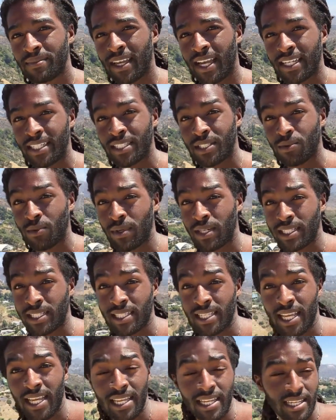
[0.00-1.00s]
I just want to
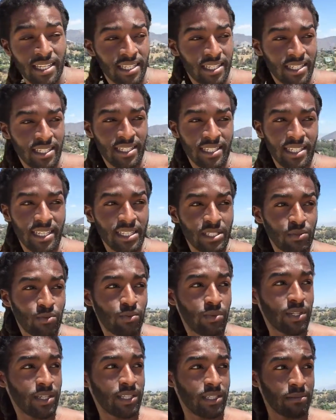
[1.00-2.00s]
say it's
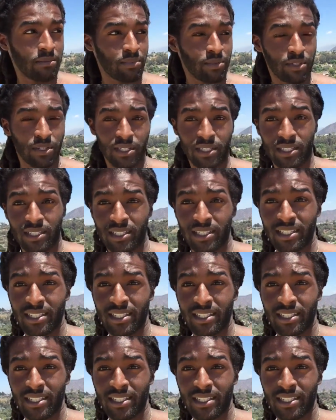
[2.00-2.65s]
real important.